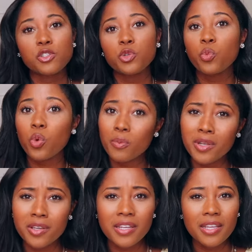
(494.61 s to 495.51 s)
to
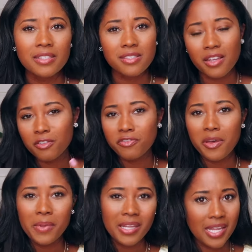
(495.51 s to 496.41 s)
womanhood instead of
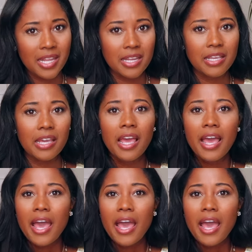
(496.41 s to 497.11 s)
femininity.